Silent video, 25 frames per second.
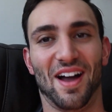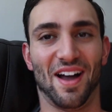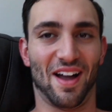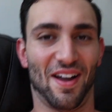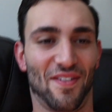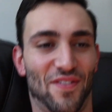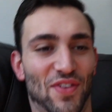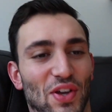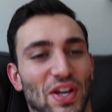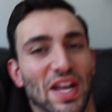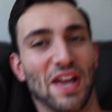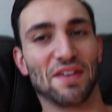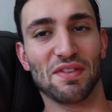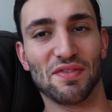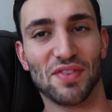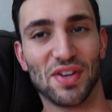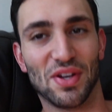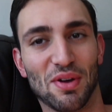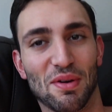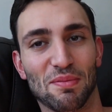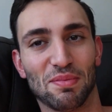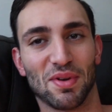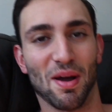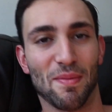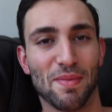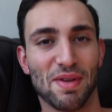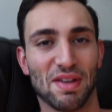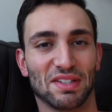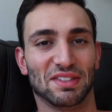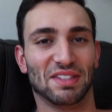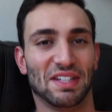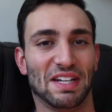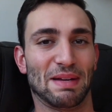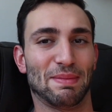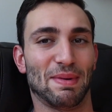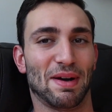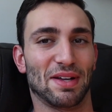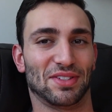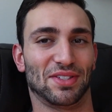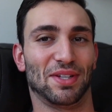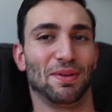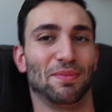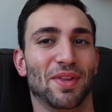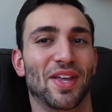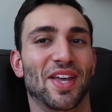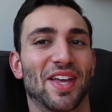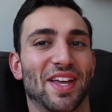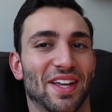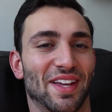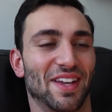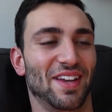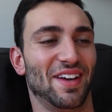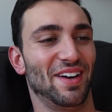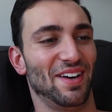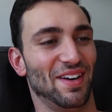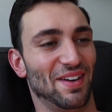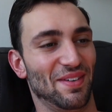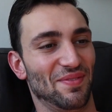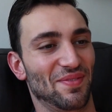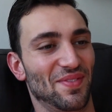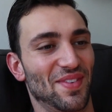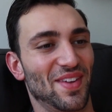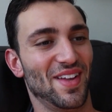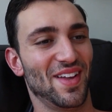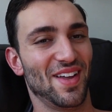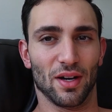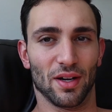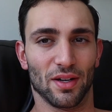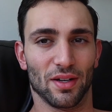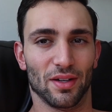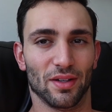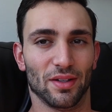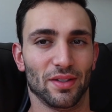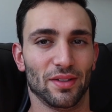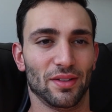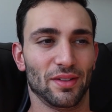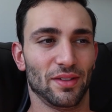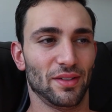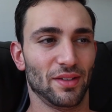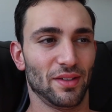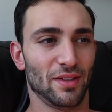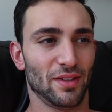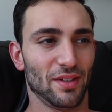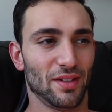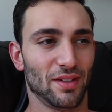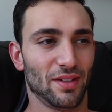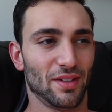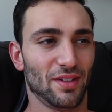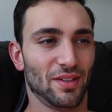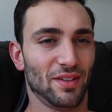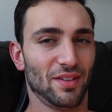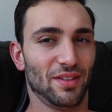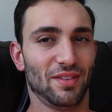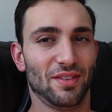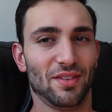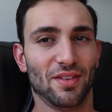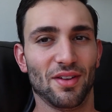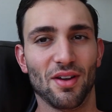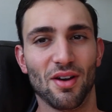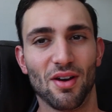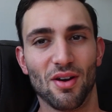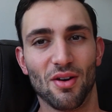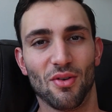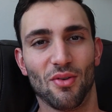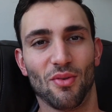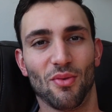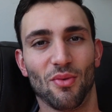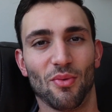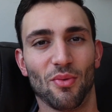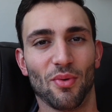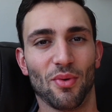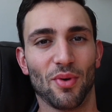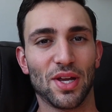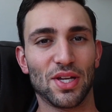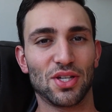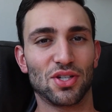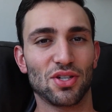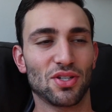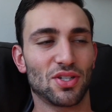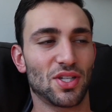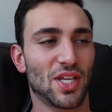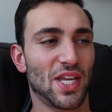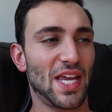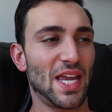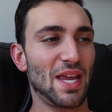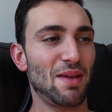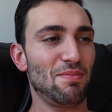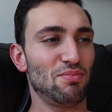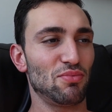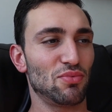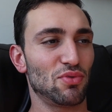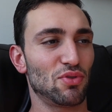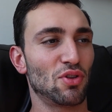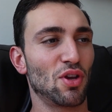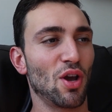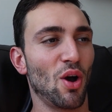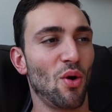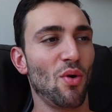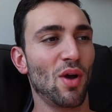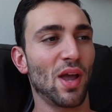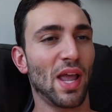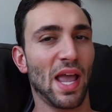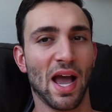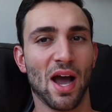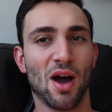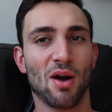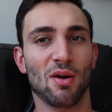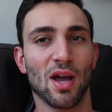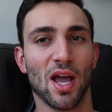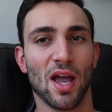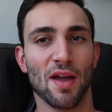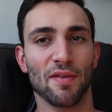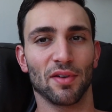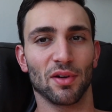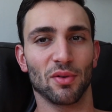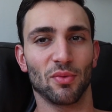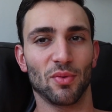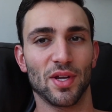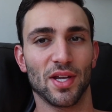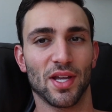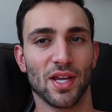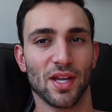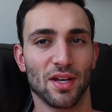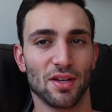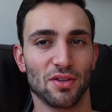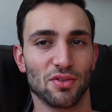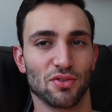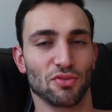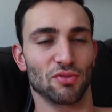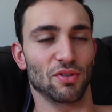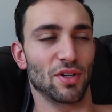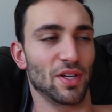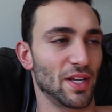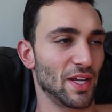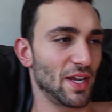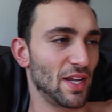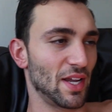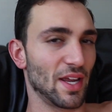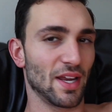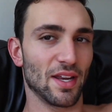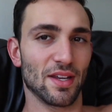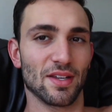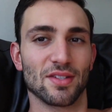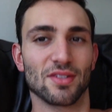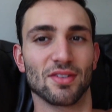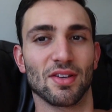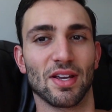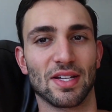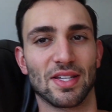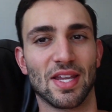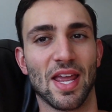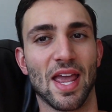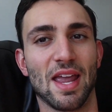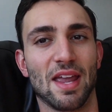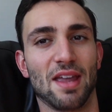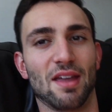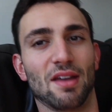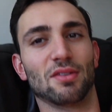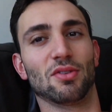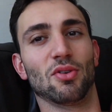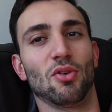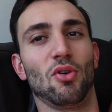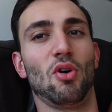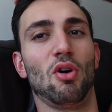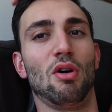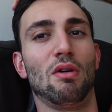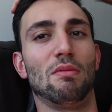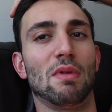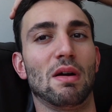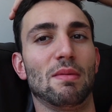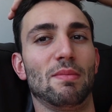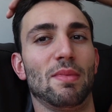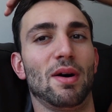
I feel like every video I'm coming clean about something. Um, that you're a hoe? No, we just keep going out every weekend and drinking, and it's like taking a toll on my